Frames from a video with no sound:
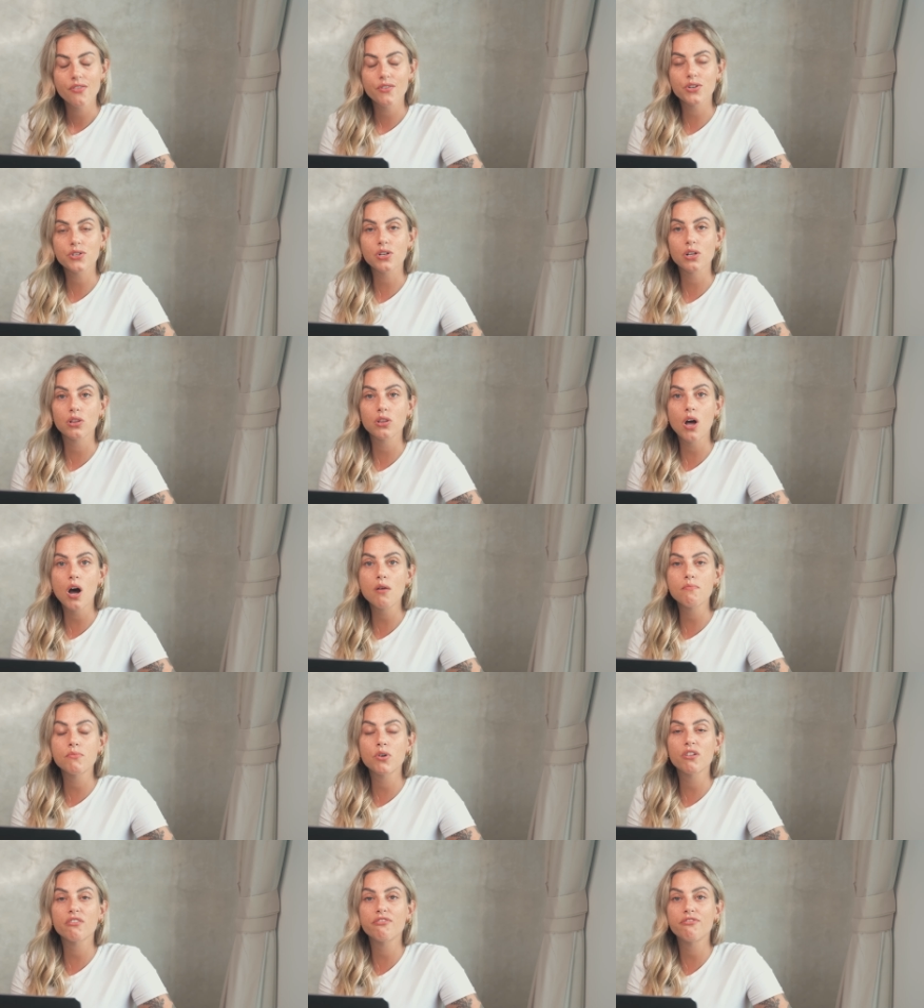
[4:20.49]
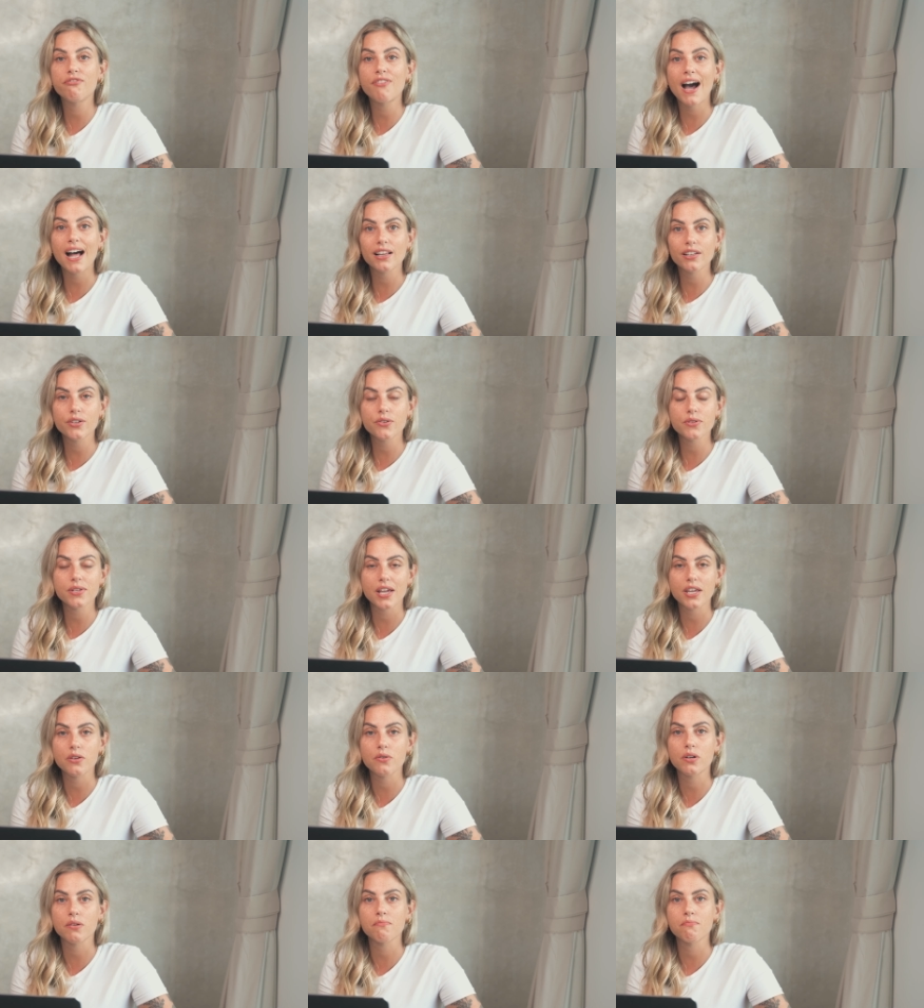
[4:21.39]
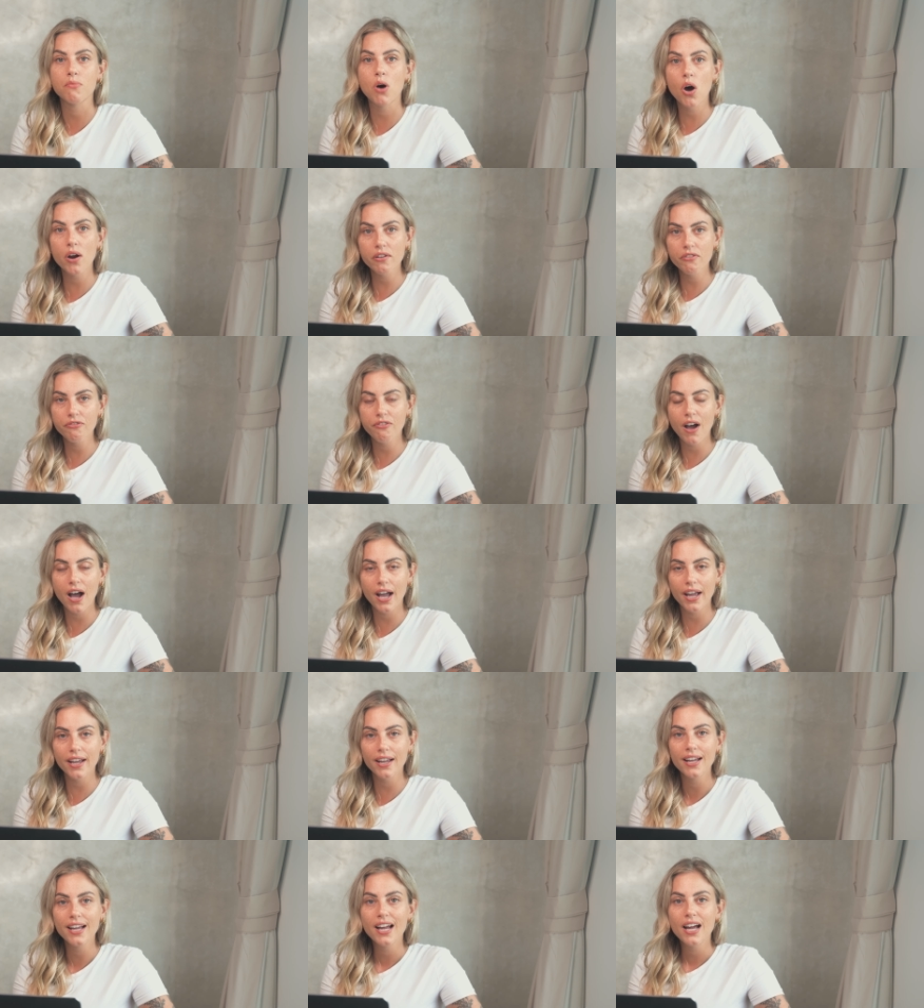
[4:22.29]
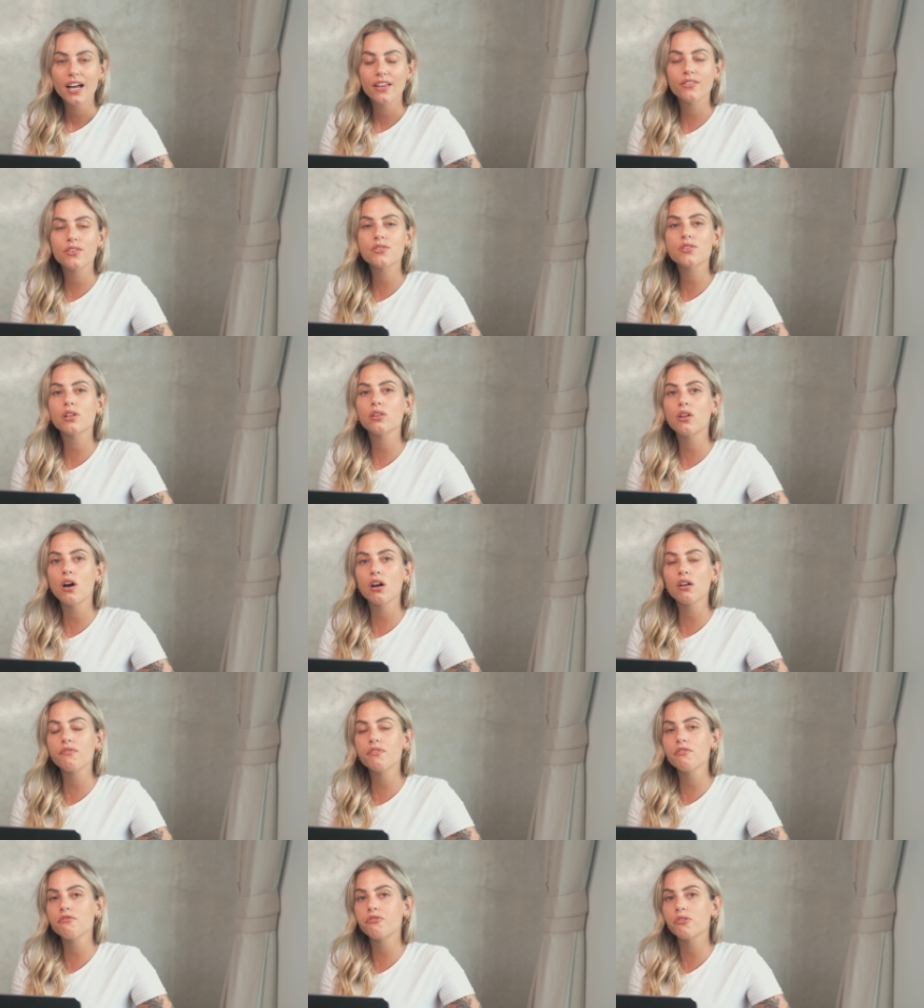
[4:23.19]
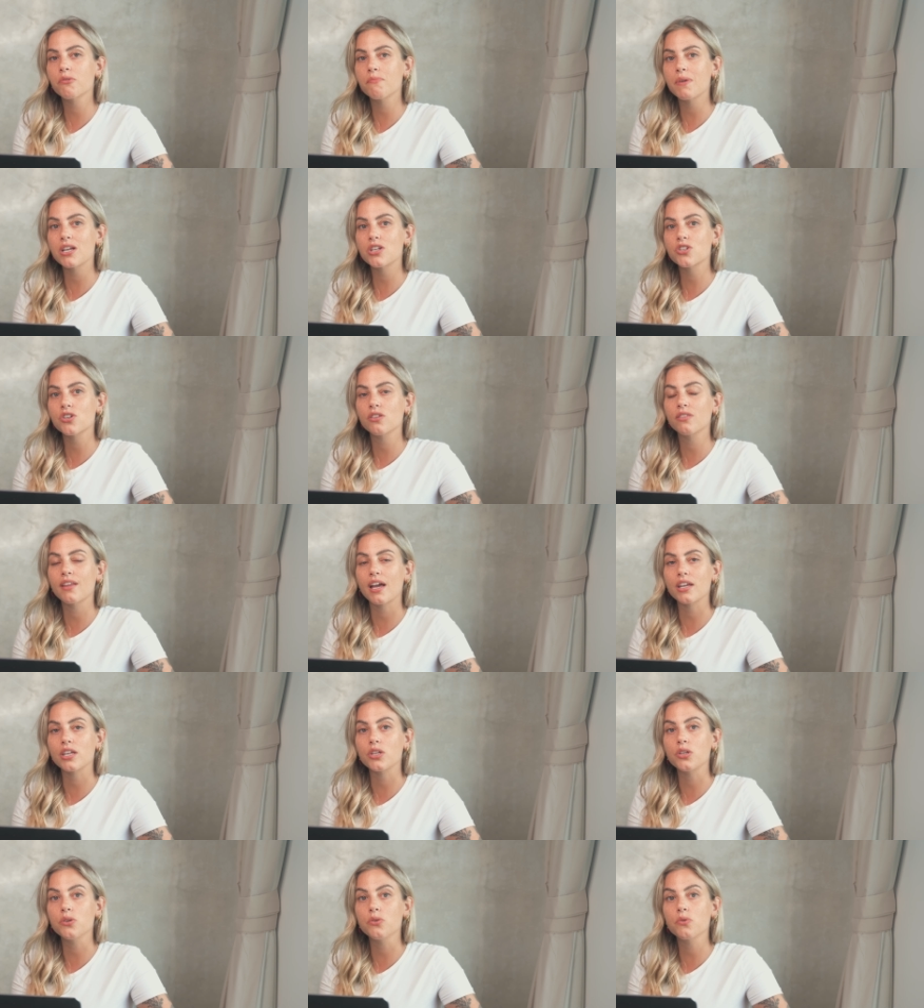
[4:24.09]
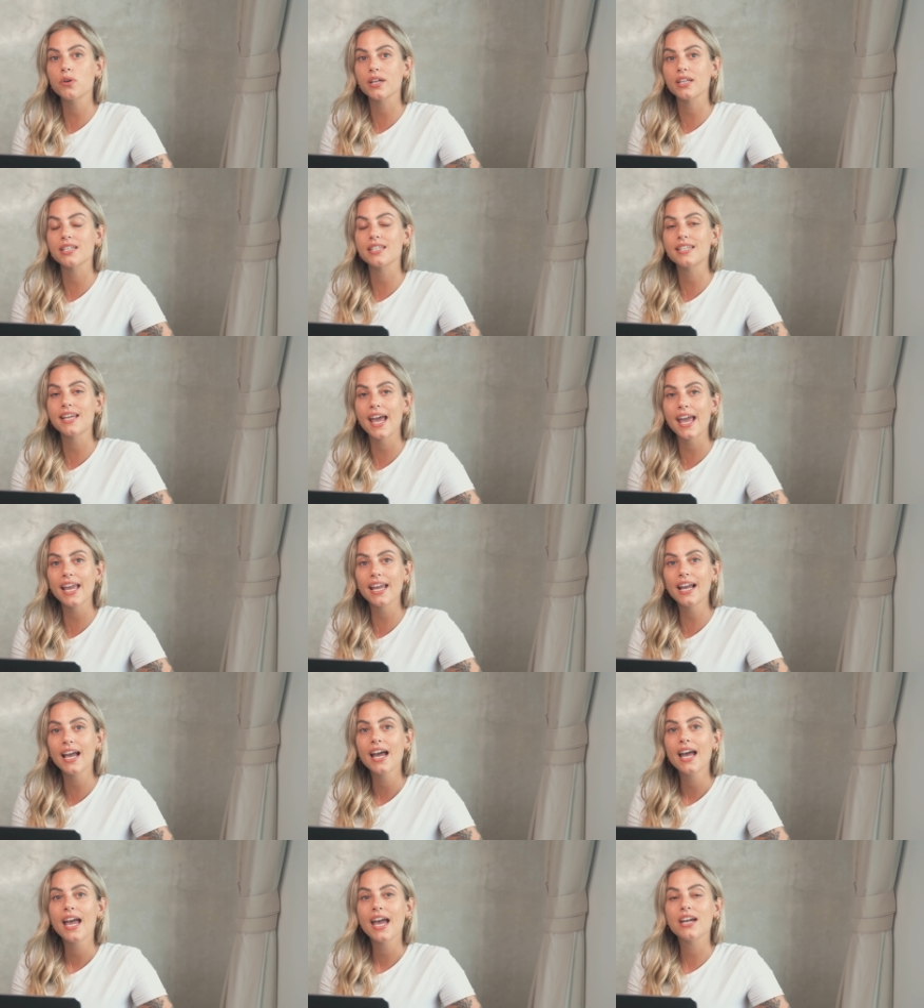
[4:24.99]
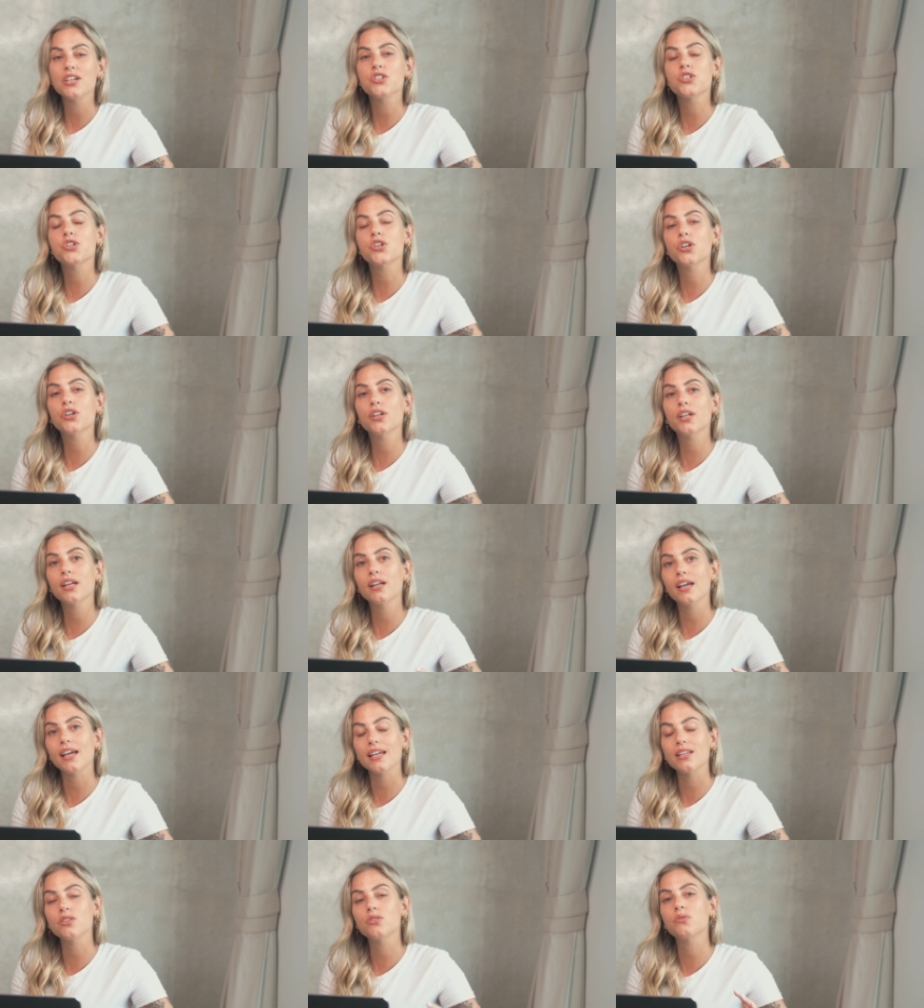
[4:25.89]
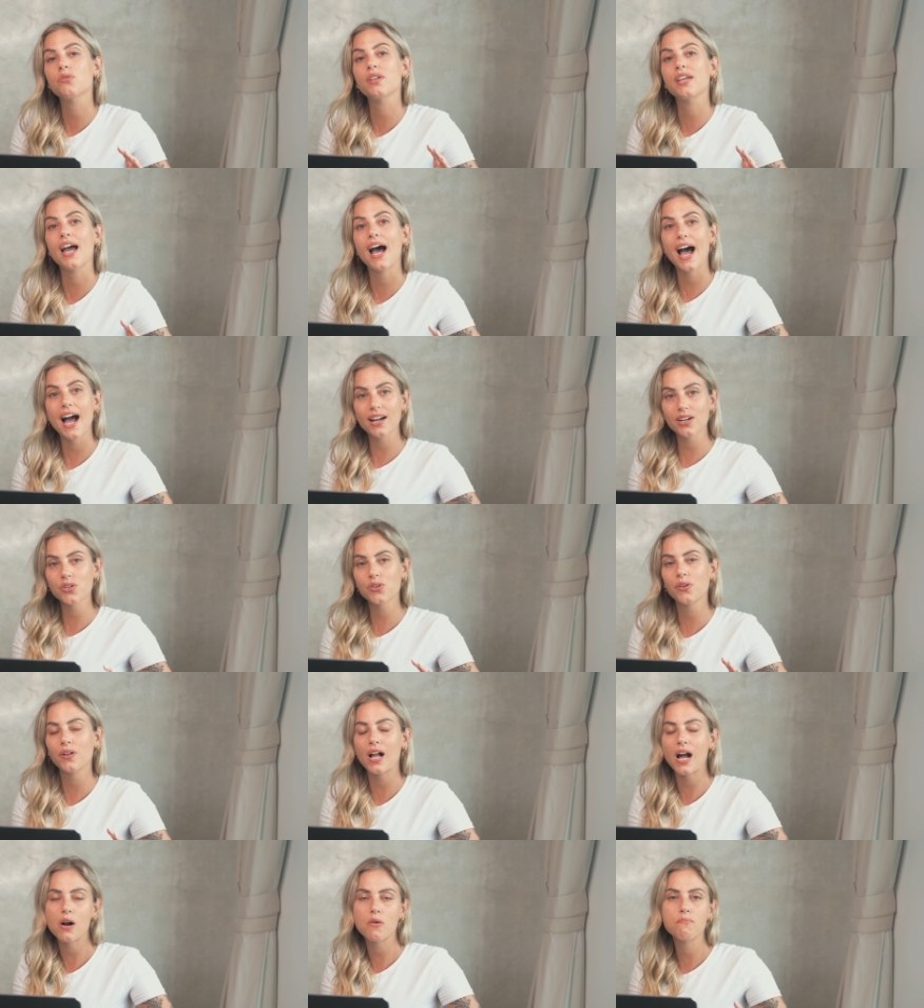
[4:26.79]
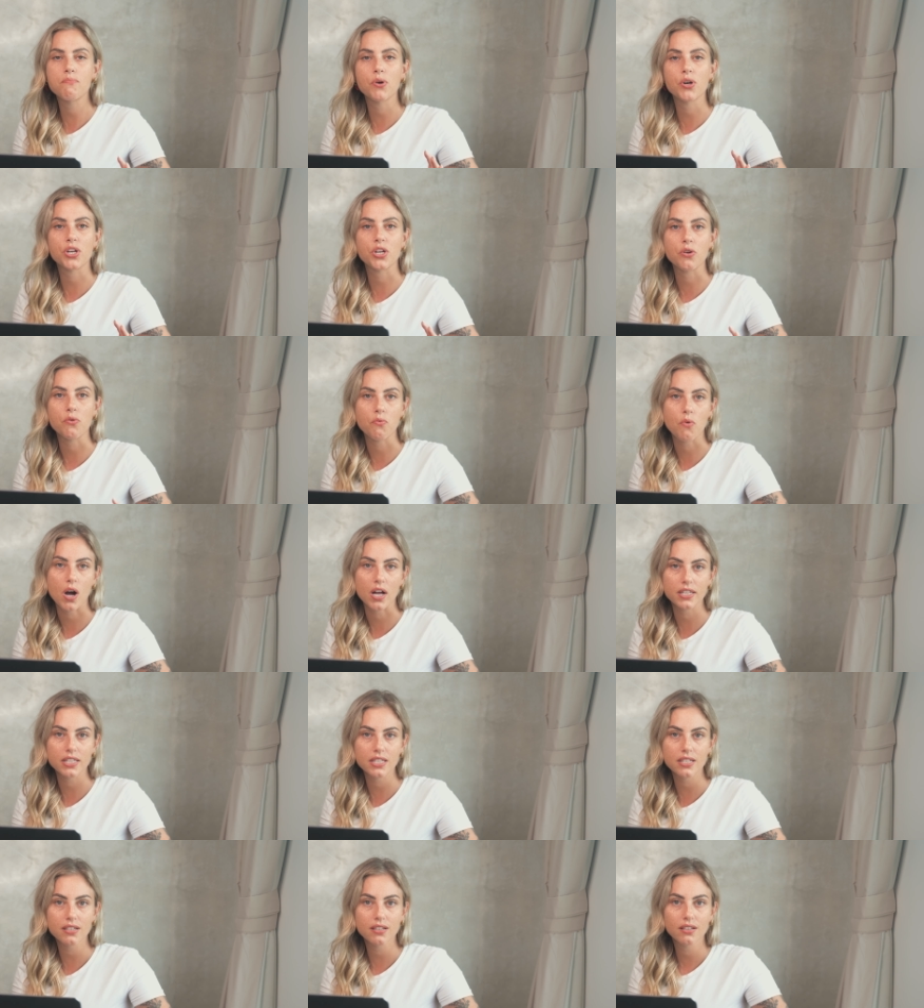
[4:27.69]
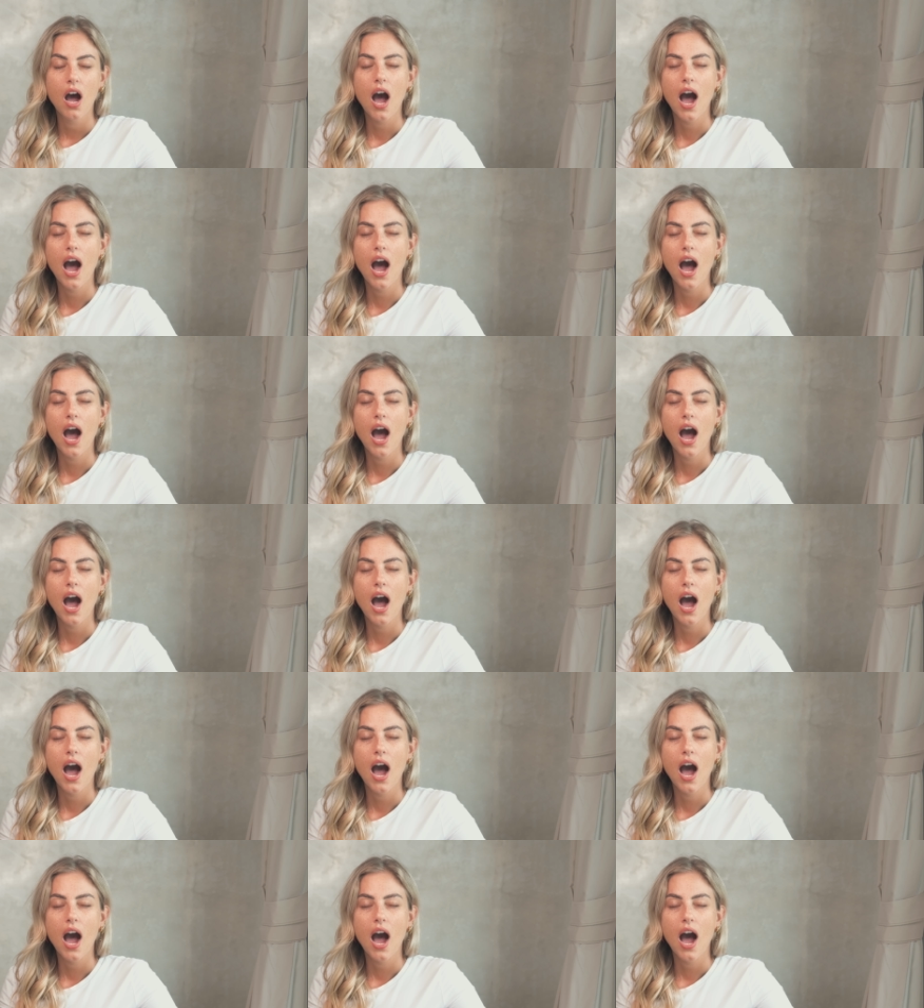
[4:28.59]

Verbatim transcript: there's a lot more values that you can modify, and there's a lot of information that you can take and turn it into the actual output you want.